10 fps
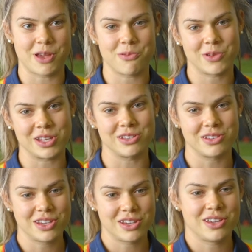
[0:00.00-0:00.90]
But when
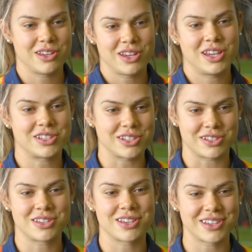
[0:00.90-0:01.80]
it's a
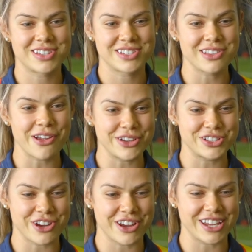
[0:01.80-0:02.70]
slow
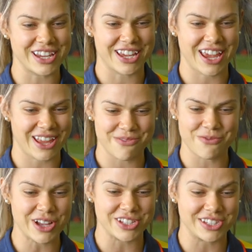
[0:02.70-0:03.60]
journey, and
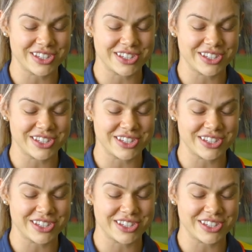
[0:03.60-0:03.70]
once you